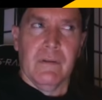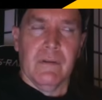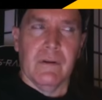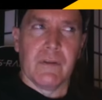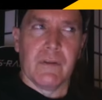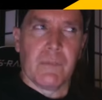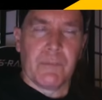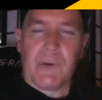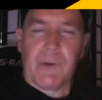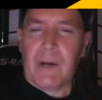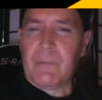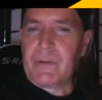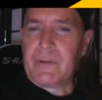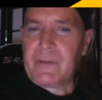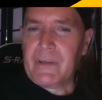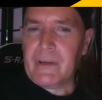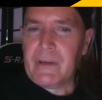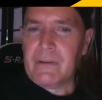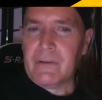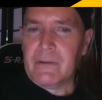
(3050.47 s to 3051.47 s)
of the
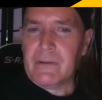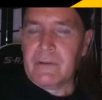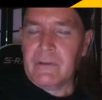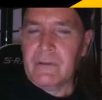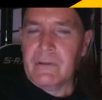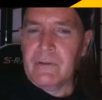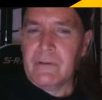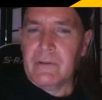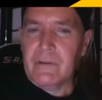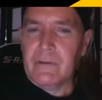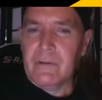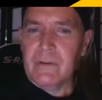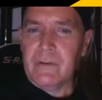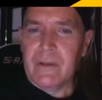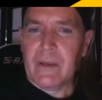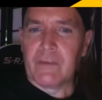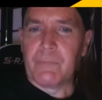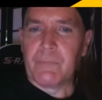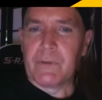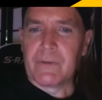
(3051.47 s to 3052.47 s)
propaganda
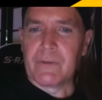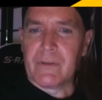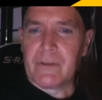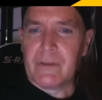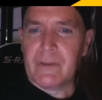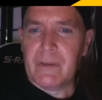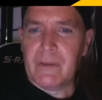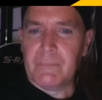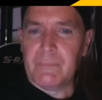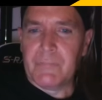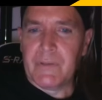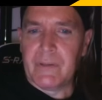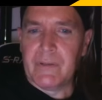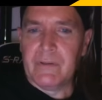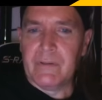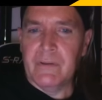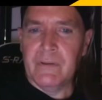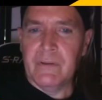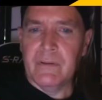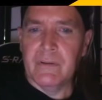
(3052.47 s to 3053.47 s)
aspect of the
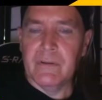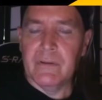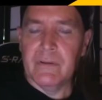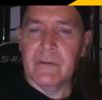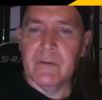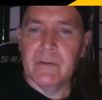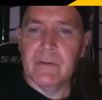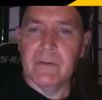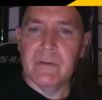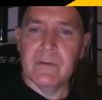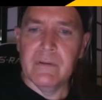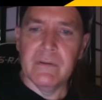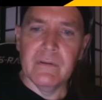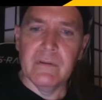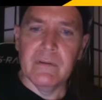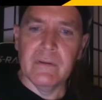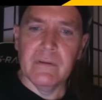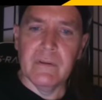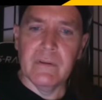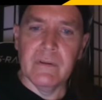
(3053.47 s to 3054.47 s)
campaign.
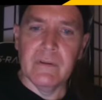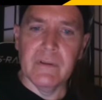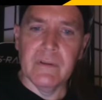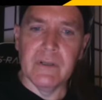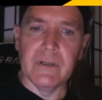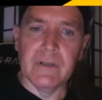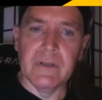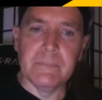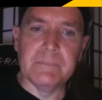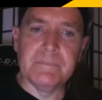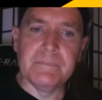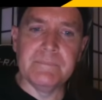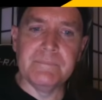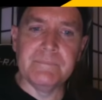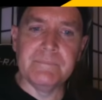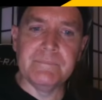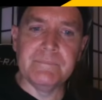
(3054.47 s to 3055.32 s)
Um,